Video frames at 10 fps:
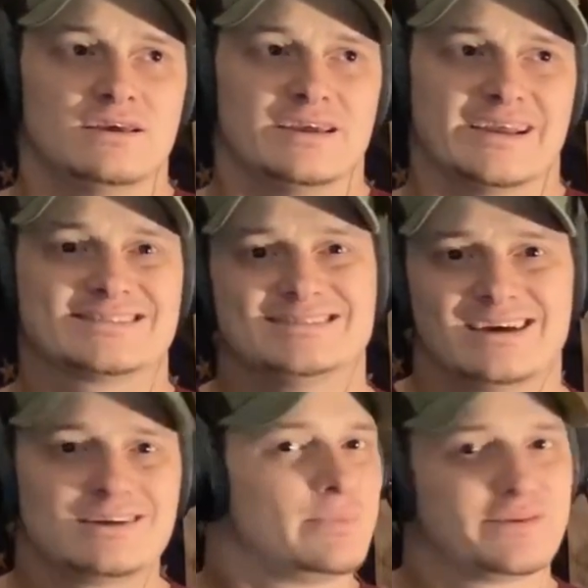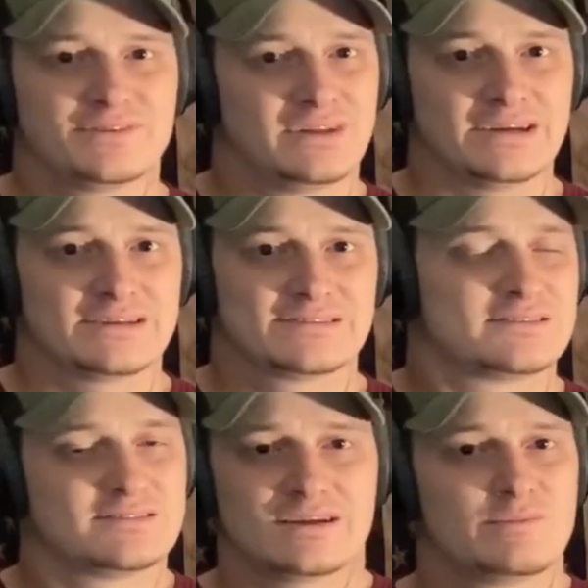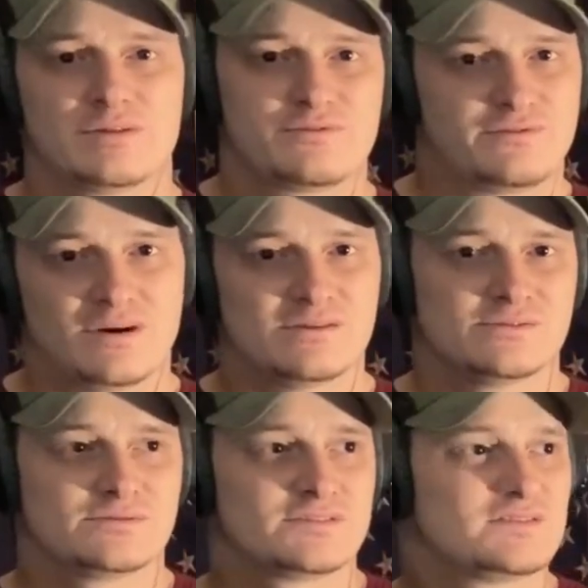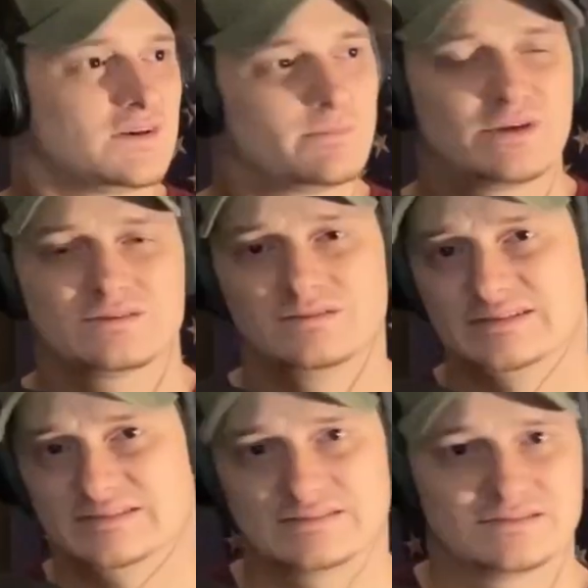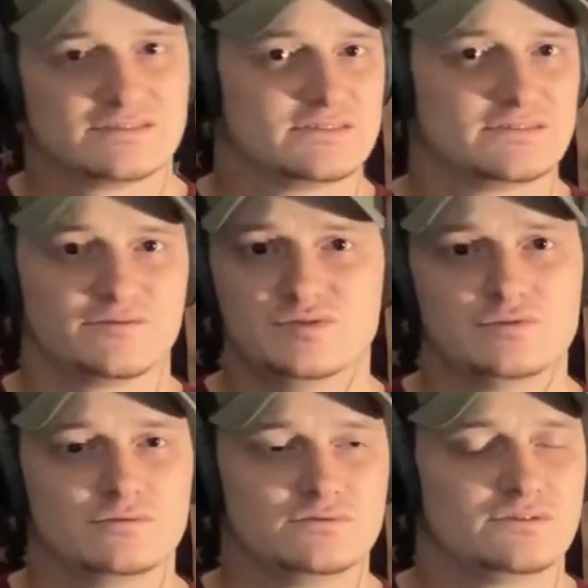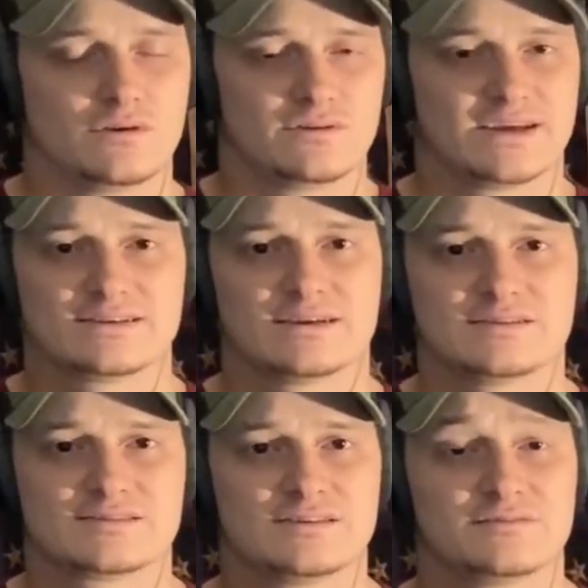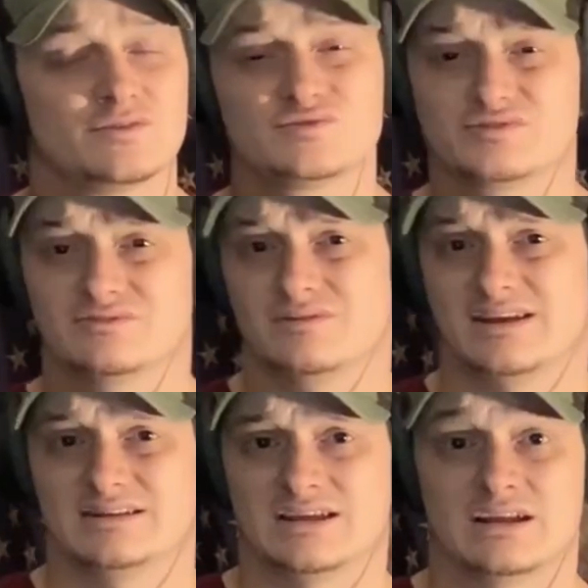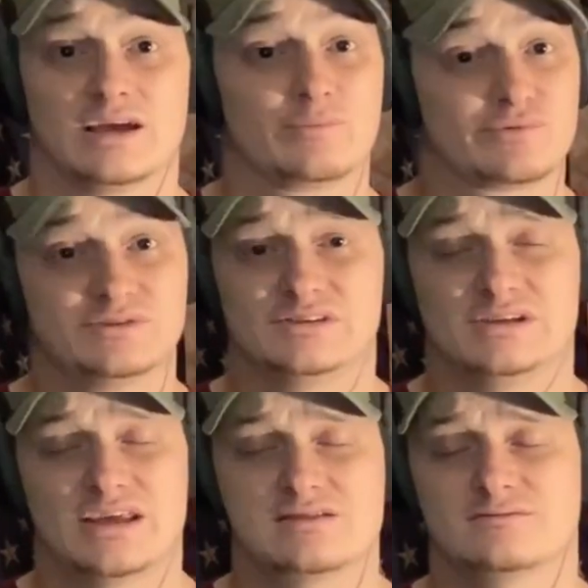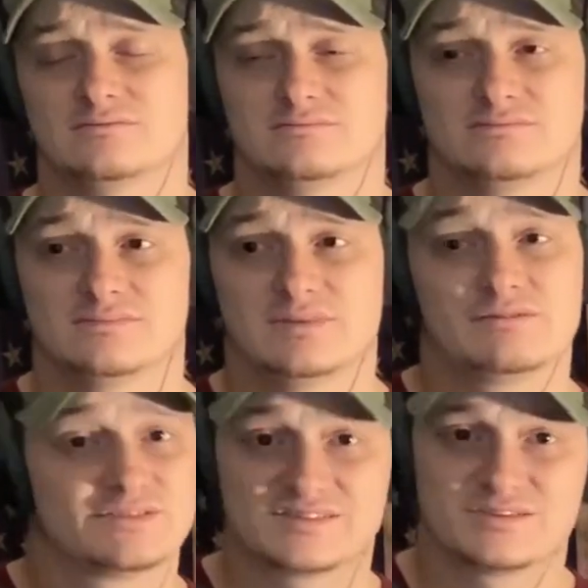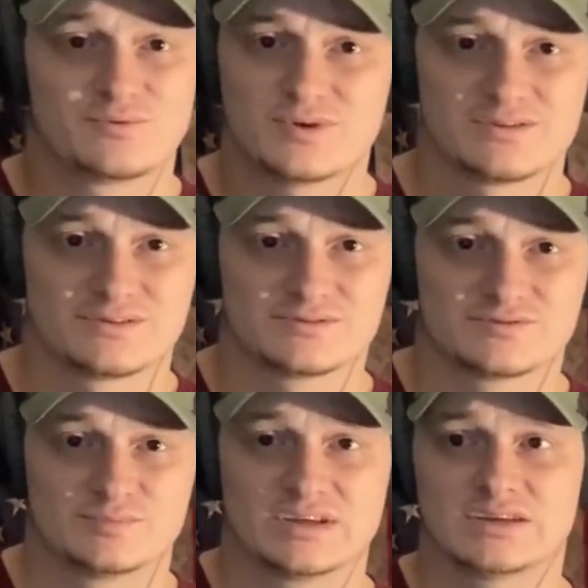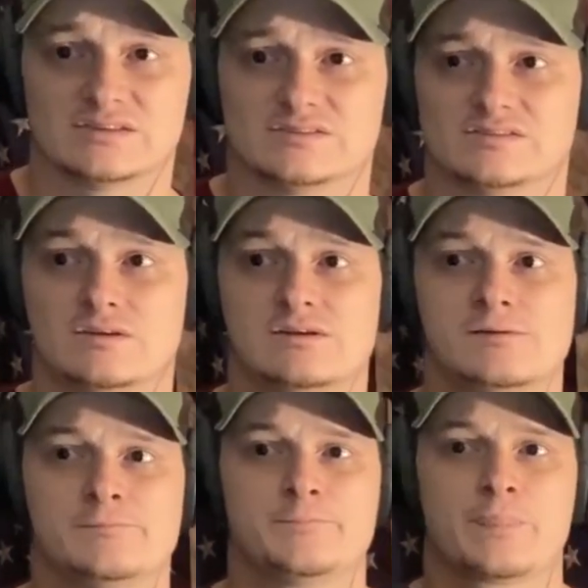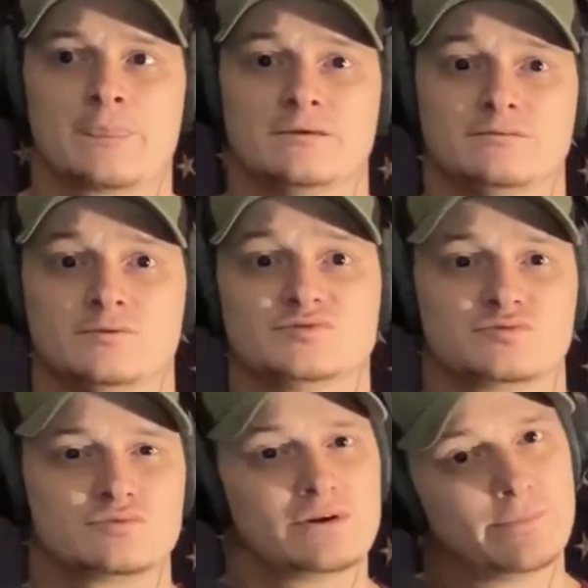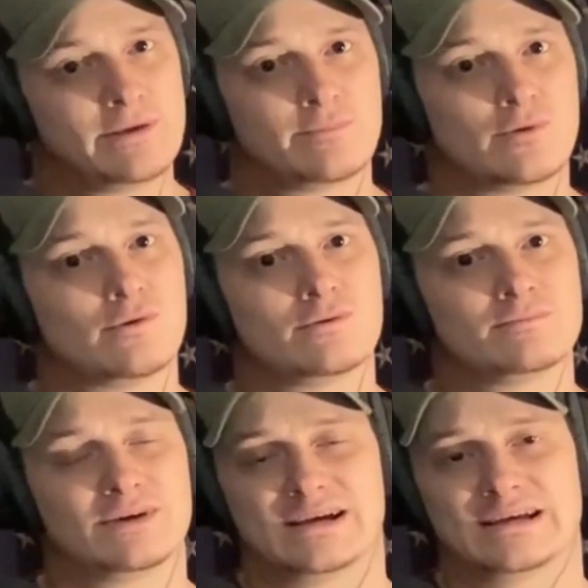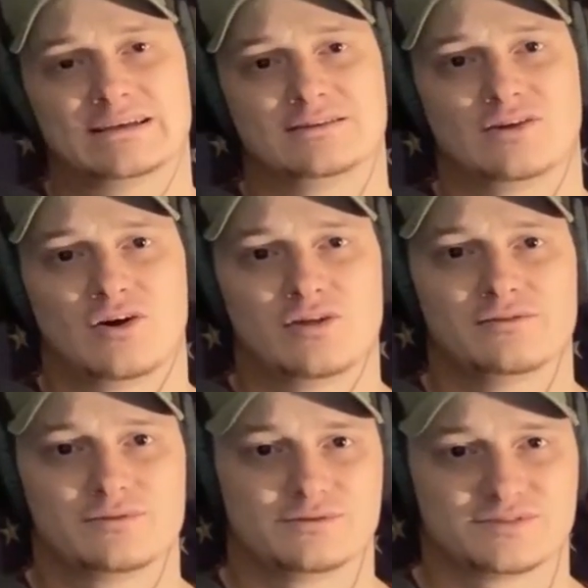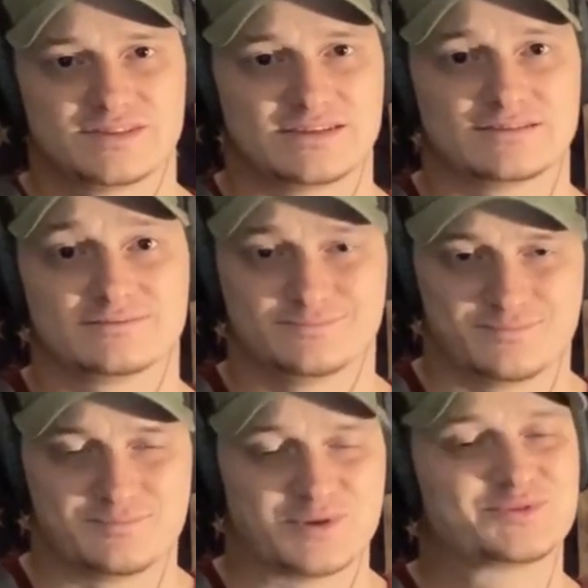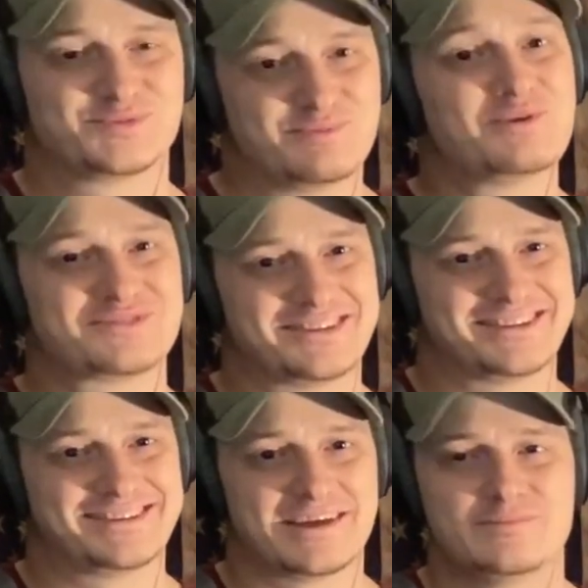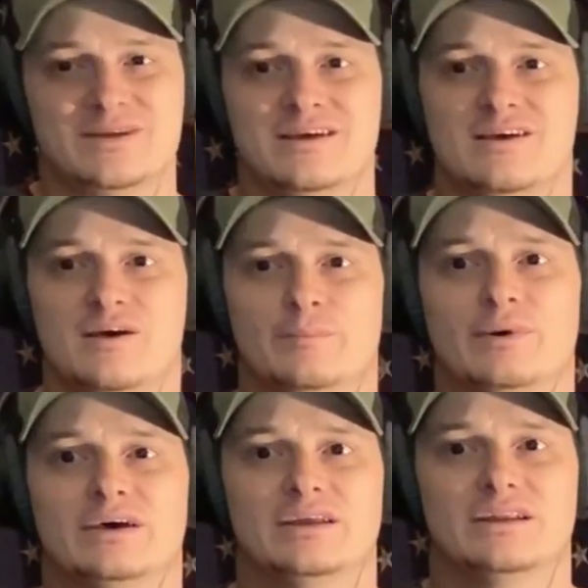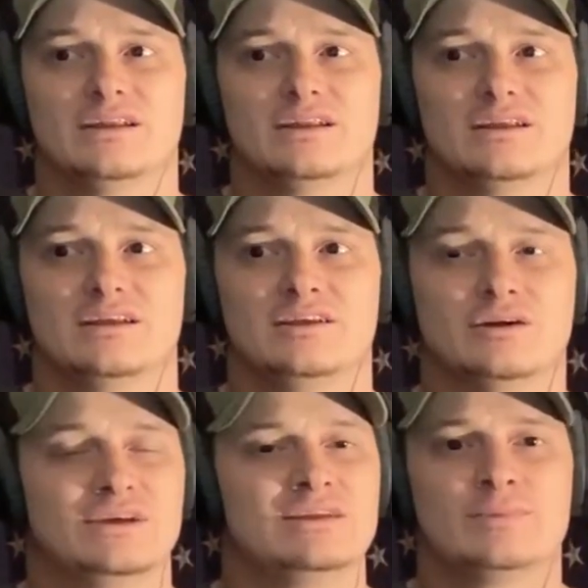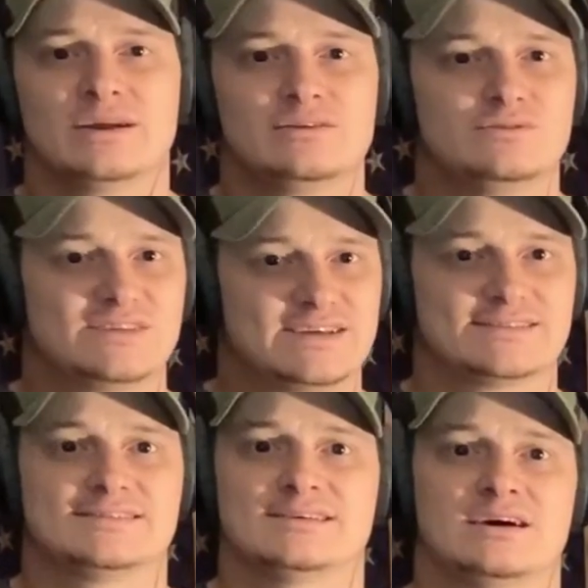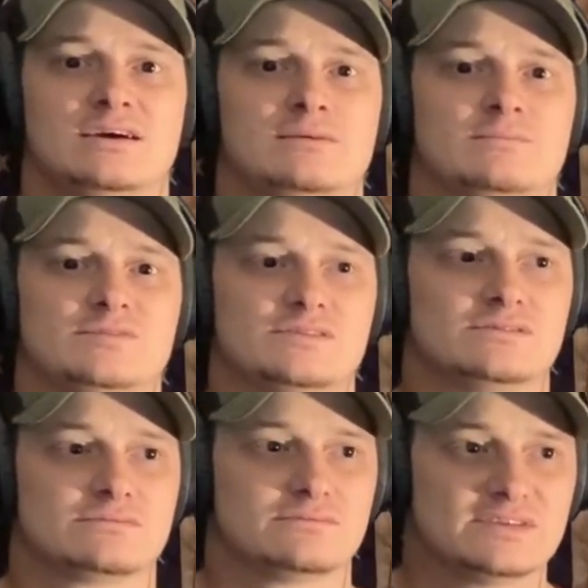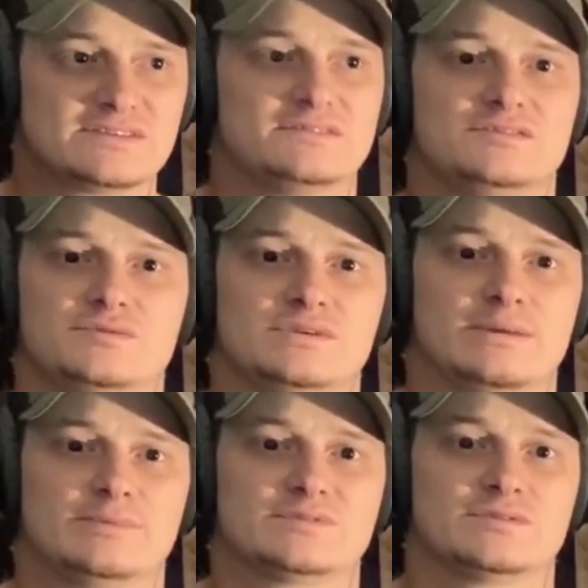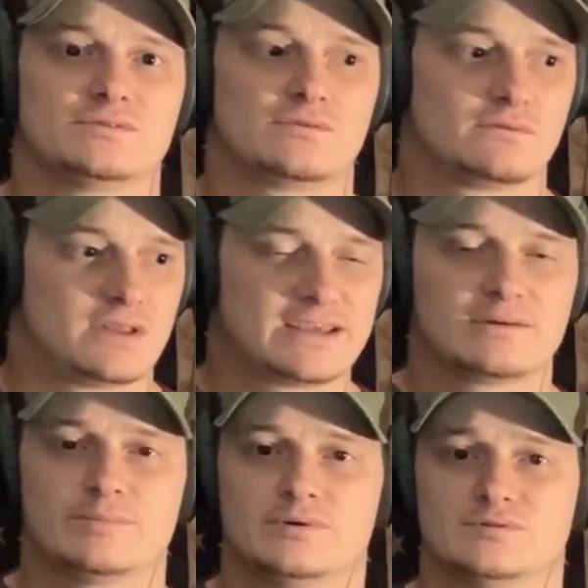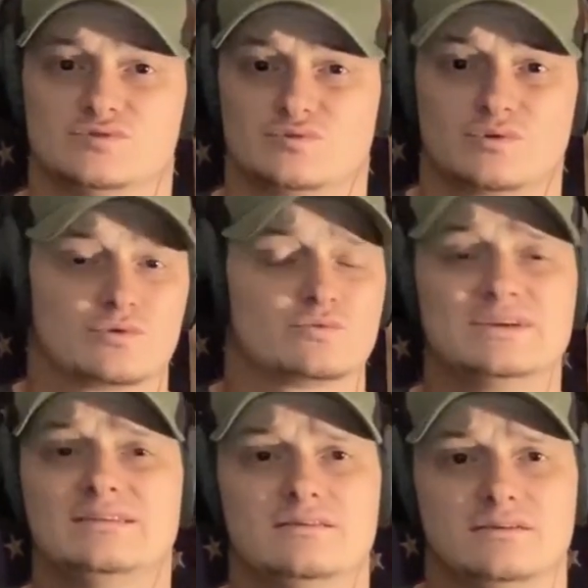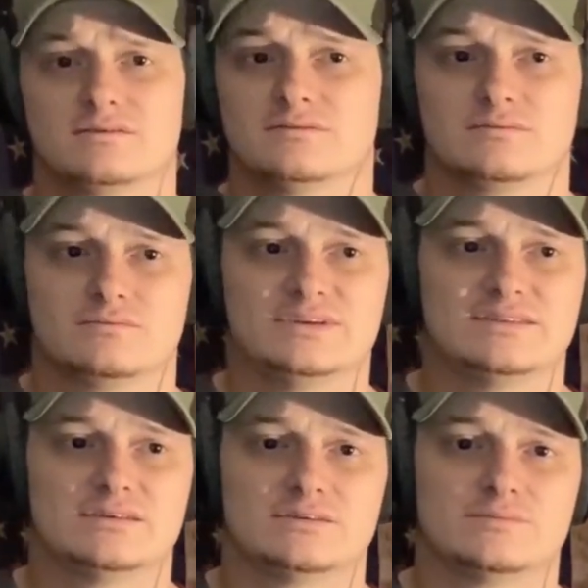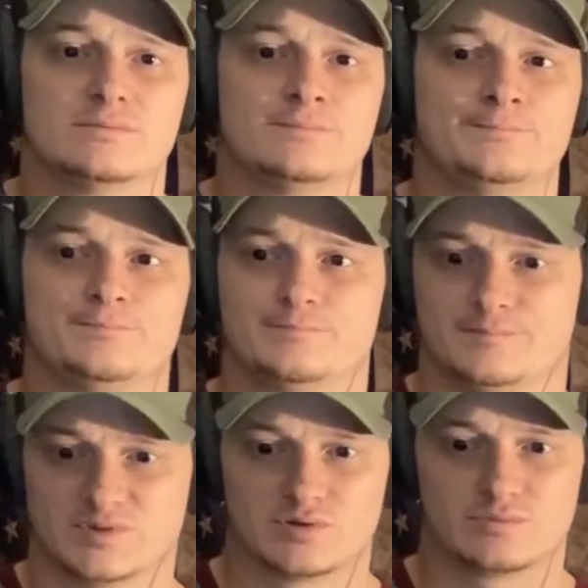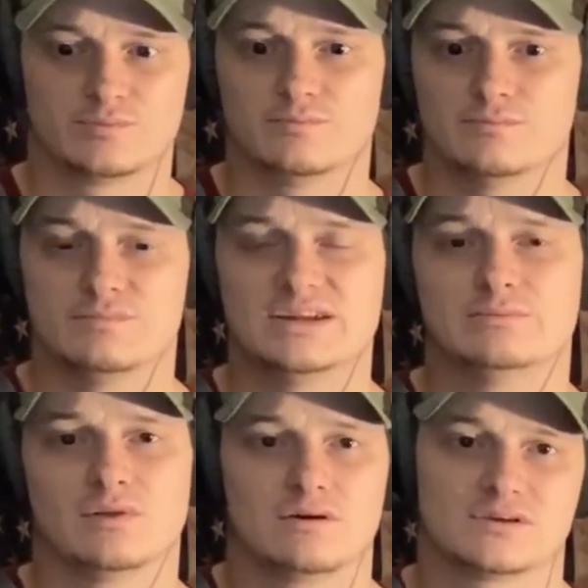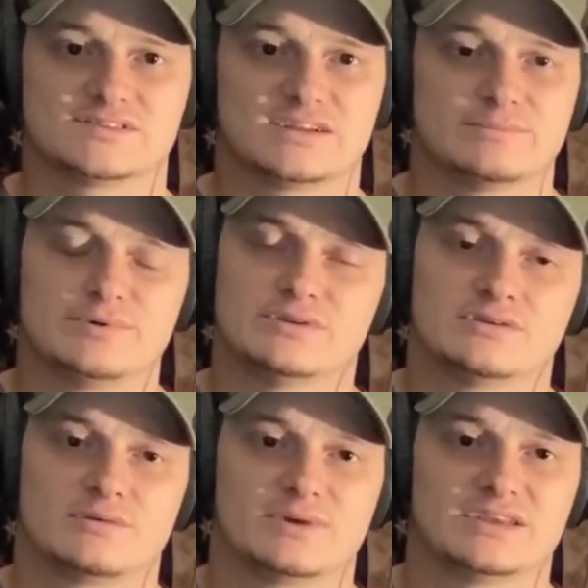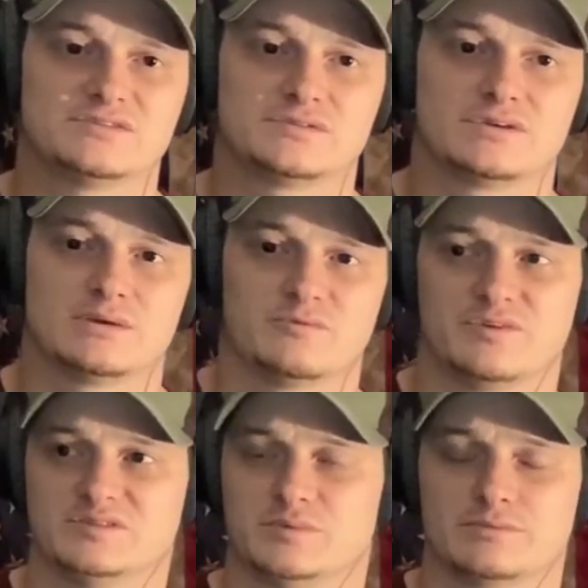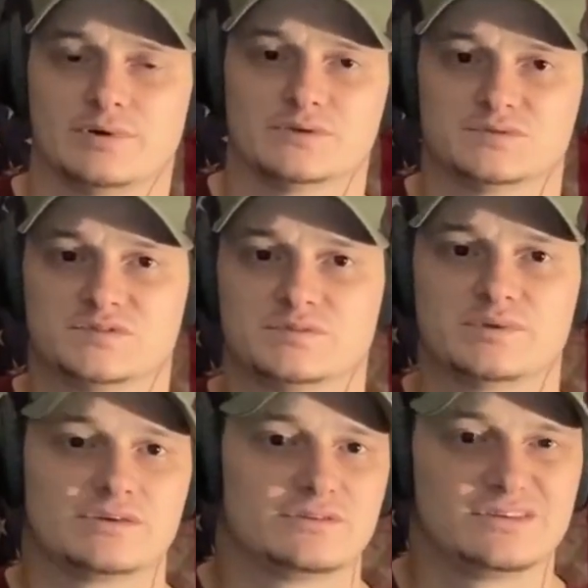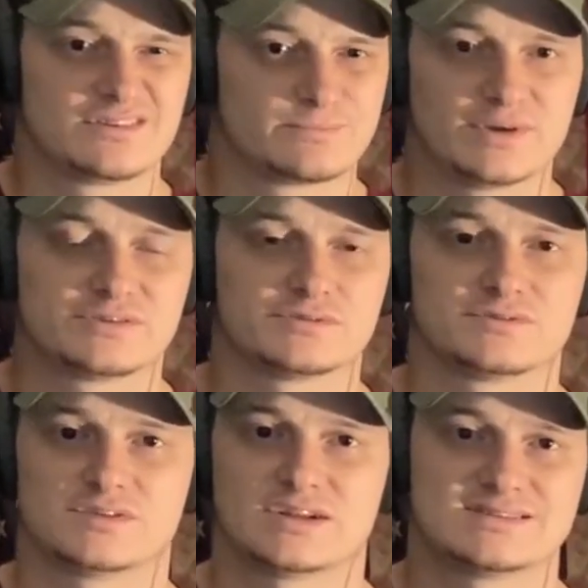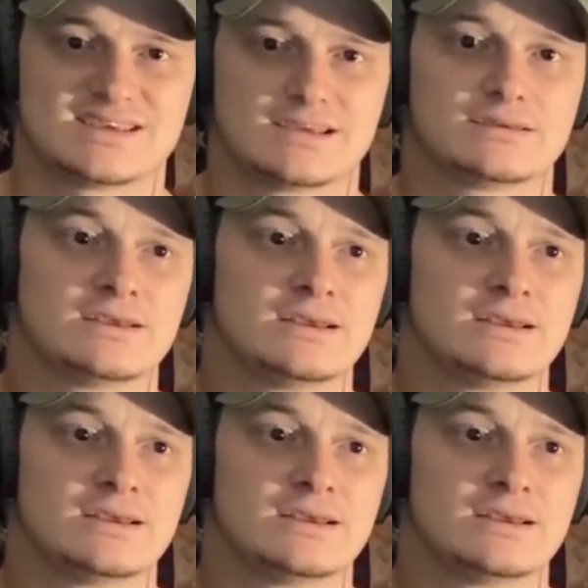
it's not about the likes, it's not about the follows, it's not about the listens and the views and all that kind of stuff. Those are great and I appreciate every single one of those because those are real people behind all of those things most most of the time. But you know, anybody who takes the time to listen to an episode or like a post or, or read the read the little many blogs that I'm putting on my Instagram and Facebook posts underneath the pictures that I take.